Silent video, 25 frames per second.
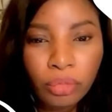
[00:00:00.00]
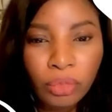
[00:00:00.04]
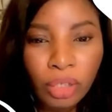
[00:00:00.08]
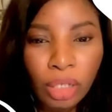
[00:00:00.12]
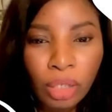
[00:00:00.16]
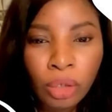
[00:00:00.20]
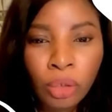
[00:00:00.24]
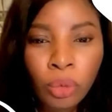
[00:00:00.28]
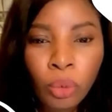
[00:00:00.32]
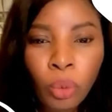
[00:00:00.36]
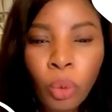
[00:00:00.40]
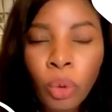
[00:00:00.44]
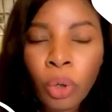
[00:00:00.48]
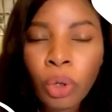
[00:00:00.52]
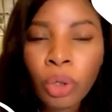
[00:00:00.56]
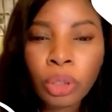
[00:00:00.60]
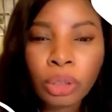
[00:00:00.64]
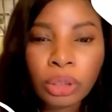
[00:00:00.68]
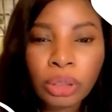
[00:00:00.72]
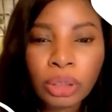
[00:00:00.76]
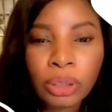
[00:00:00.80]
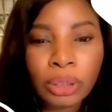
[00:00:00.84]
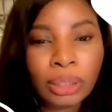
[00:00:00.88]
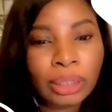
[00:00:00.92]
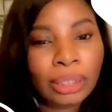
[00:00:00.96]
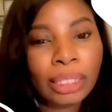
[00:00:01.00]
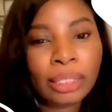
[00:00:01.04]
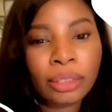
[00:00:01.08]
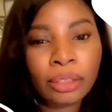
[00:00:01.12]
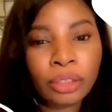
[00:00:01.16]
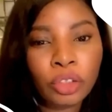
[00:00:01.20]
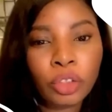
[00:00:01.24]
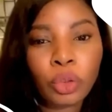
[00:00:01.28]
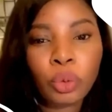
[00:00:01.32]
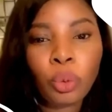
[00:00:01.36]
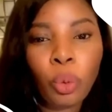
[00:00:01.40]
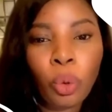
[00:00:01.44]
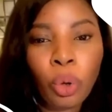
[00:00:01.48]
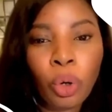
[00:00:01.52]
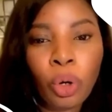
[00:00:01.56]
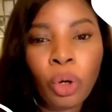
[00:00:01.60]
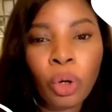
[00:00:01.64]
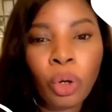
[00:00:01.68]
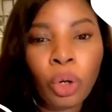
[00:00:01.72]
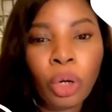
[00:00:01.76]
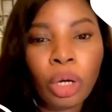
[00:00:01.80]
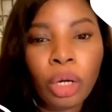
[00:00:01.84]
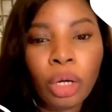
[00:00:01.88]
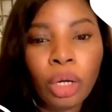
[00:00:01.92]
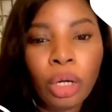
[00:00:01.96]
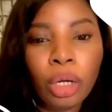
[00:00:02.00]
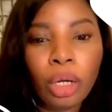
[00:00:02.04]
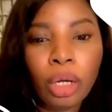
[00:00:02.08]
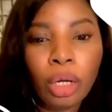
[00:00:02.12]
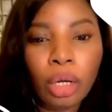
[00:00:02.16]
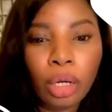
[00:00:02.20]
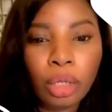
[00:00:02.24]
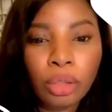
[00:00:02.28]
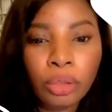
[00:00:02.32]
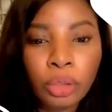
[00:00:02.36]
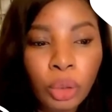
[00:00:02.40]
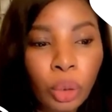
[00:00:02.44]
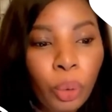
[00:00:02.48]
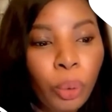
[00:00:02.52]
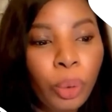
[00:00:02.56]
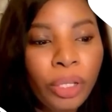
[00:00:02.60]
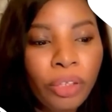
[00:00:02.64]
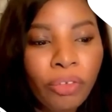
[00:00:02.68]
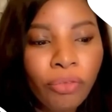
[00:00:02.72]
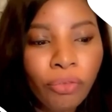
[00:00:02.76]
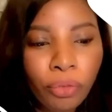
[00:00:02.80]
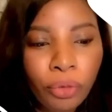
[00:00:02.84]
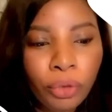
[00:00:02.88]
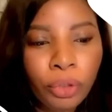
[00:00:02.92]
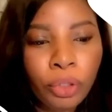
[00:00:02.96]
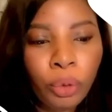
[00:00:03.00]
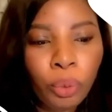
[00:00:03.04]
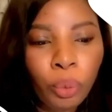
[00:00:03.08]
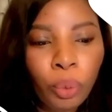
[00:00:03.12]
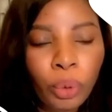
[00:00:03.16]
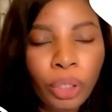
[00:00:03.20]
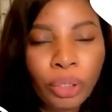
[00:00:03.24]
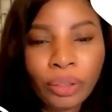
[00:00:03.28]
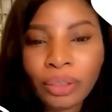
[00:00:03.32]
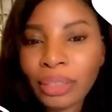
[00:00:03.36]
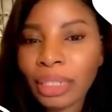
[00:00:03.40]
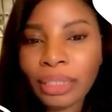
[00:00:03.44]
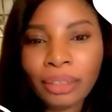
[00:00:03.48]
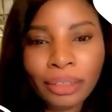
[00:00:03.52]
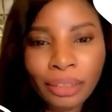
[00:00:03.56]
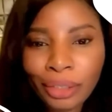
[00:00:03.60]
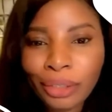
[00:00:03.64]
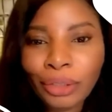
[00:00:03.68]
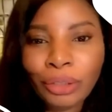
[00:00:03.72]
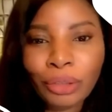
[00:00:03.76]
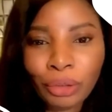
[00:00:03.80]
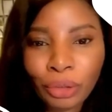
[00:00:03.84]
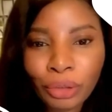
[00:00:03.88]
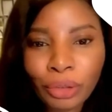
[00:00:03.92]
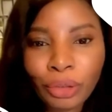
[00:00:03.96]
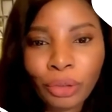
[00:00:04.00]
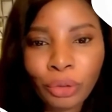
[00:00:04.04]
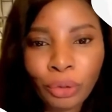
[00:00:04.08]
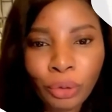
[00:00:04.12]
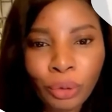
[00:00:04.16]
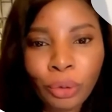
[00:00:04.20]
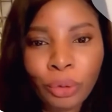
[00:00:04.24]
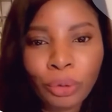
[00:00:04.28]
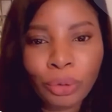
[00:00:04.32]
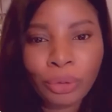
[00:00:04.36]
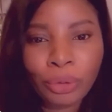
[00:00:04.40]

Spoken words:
walk, to take this walk, knowing fully well that they're not alone.